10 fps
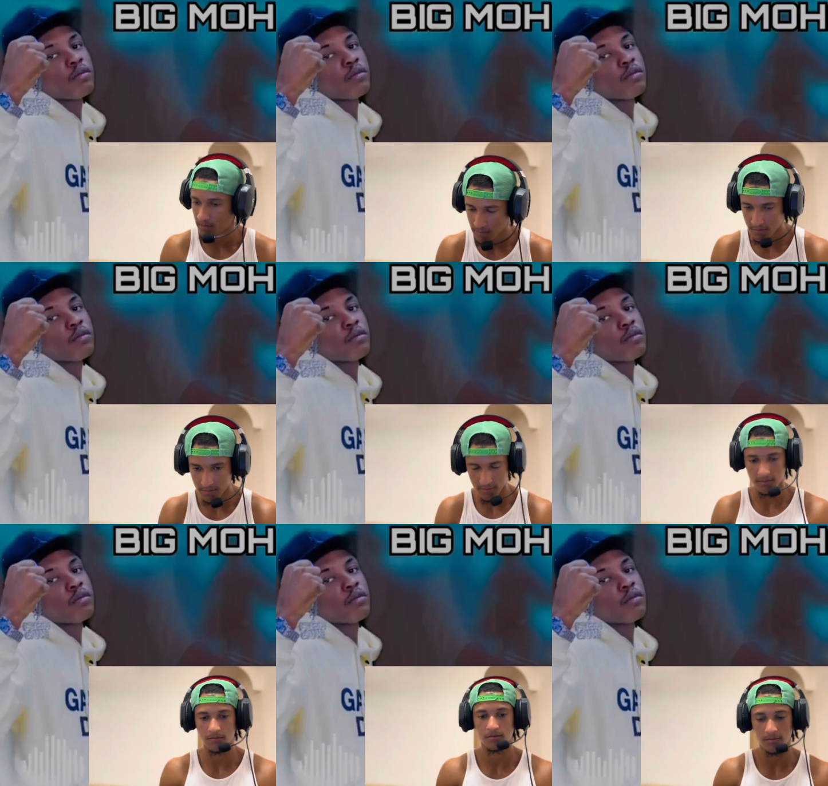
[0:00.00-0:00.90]

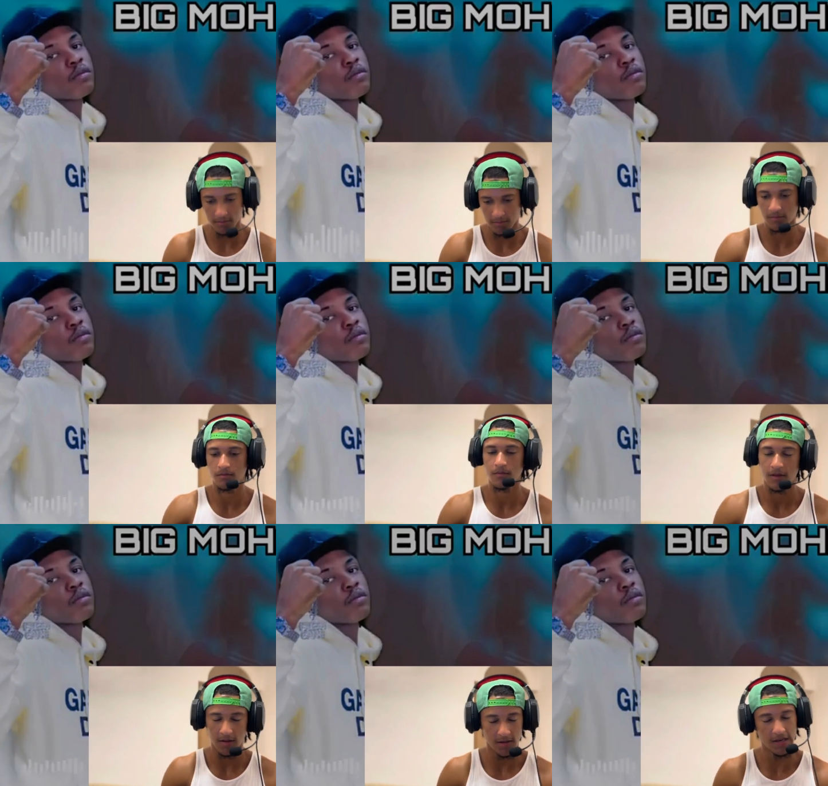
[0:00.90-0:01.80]
Speaker 1: lama
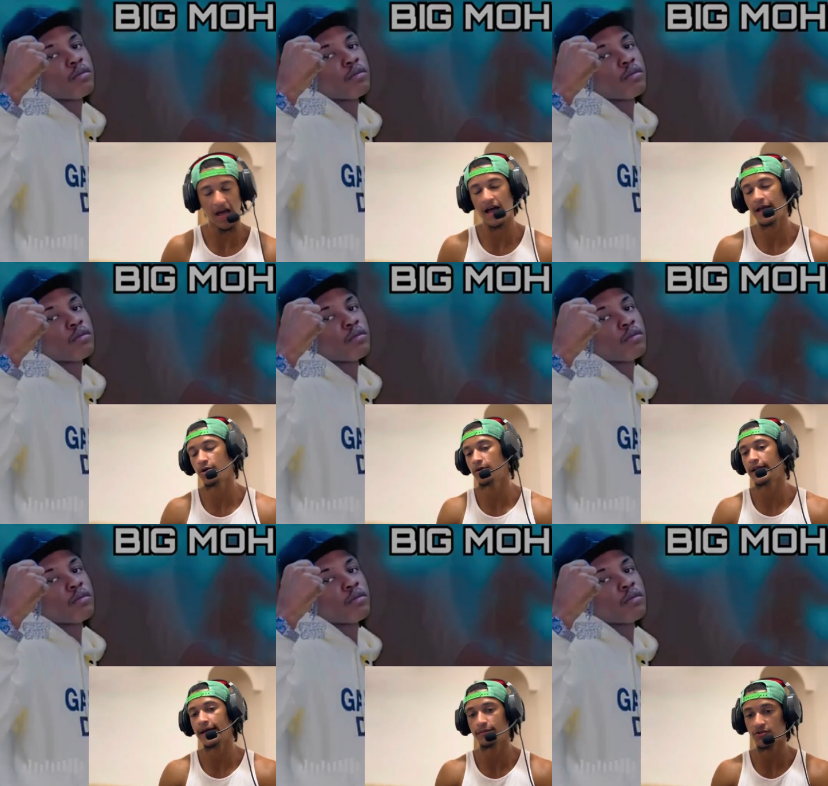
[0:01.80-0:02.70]
Nah, I ain't gonna
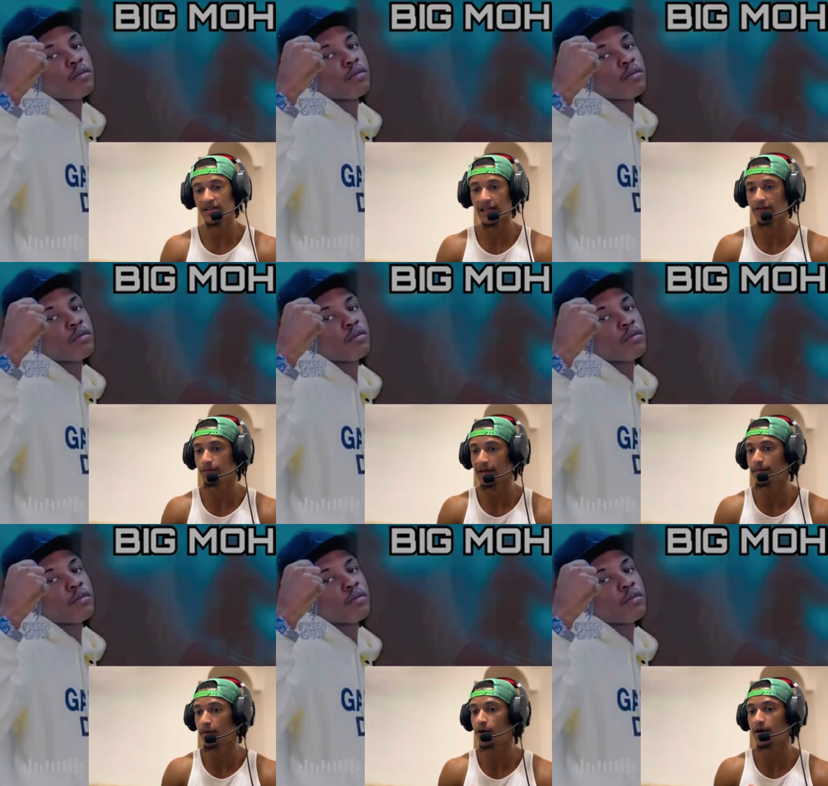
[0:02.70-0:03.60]
lie. I'm gonna give Big
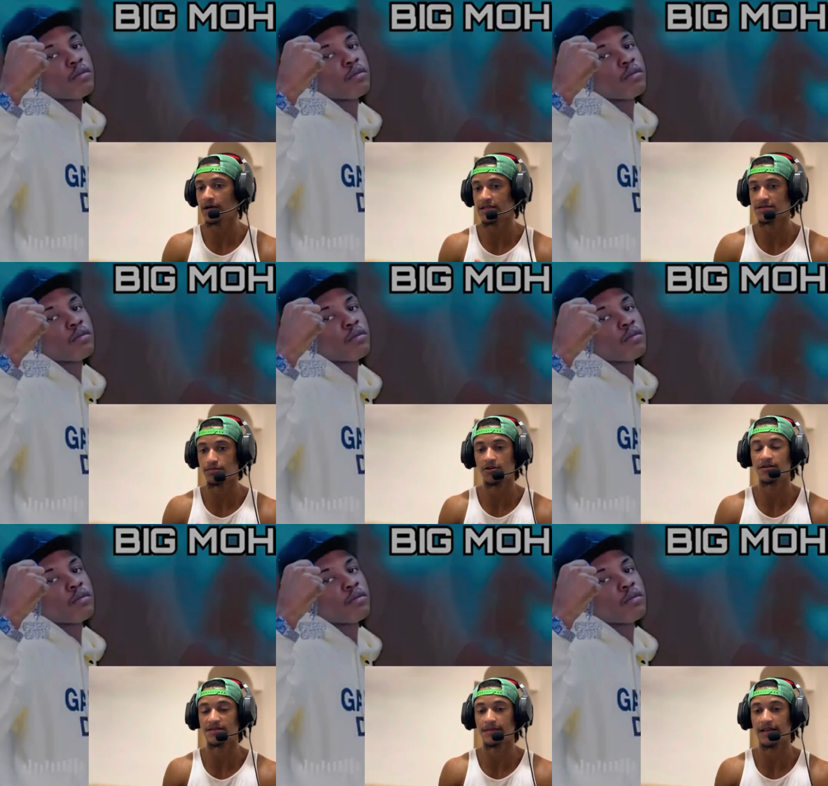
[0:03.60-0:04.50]
Moha his
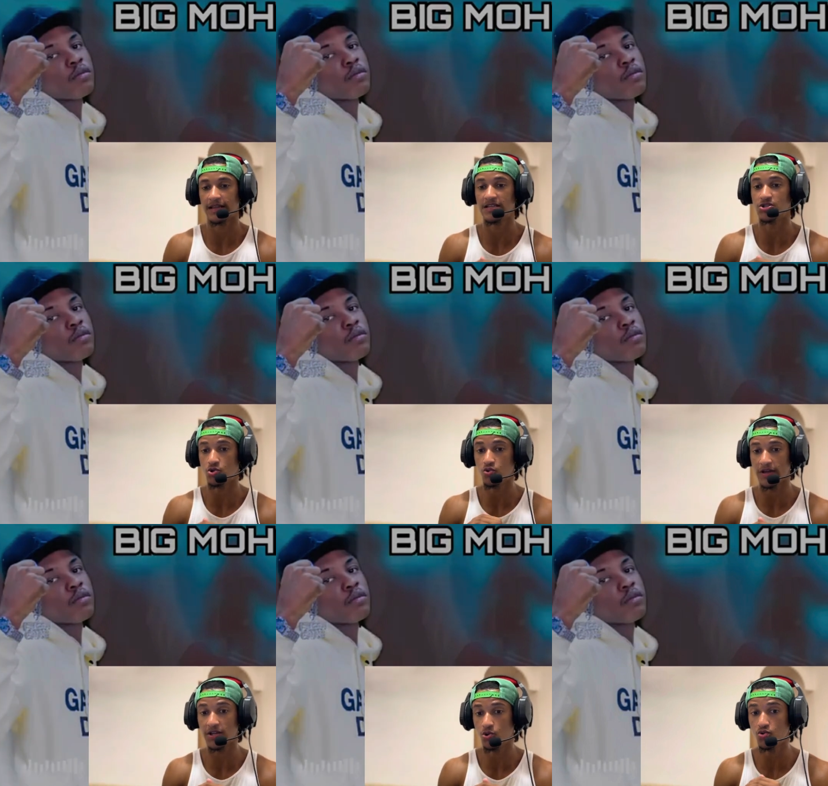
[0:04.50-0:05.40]
props, man. He's do
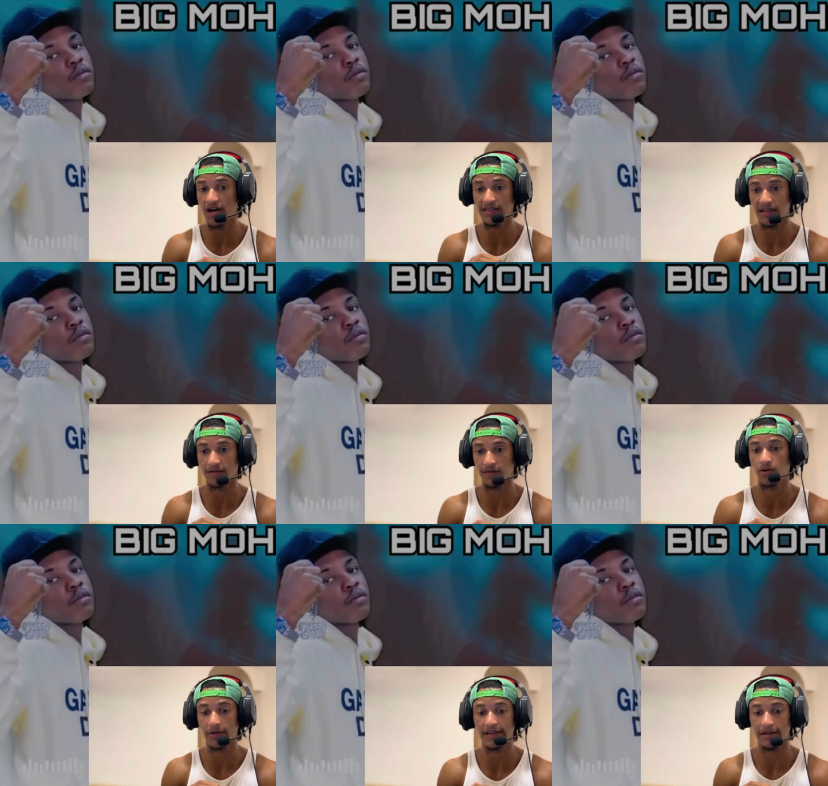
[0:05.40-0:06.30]
he do got that
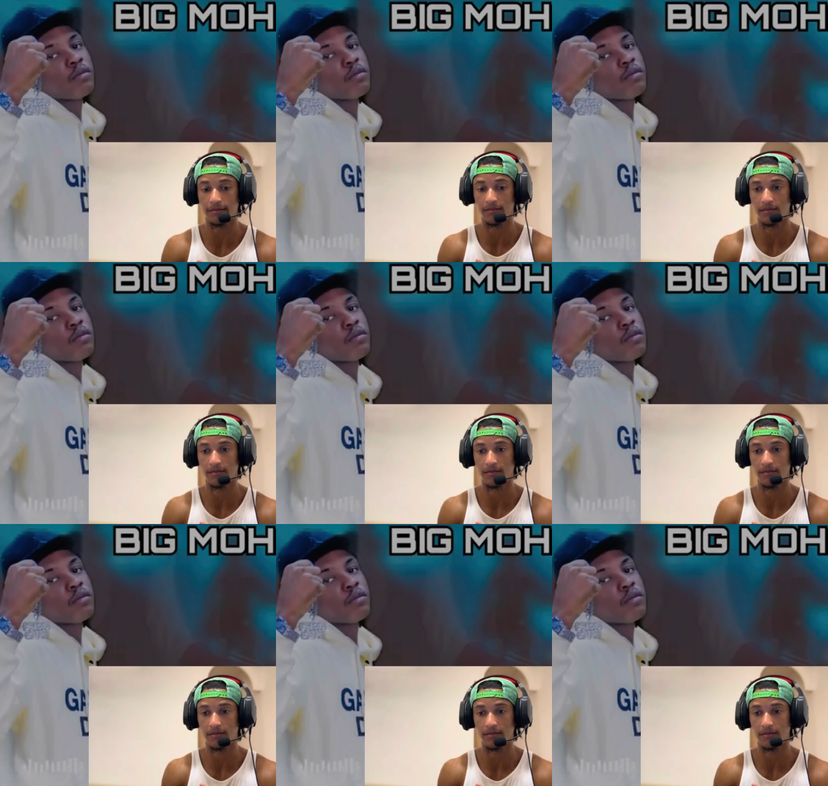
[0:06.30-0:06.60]
flow in him.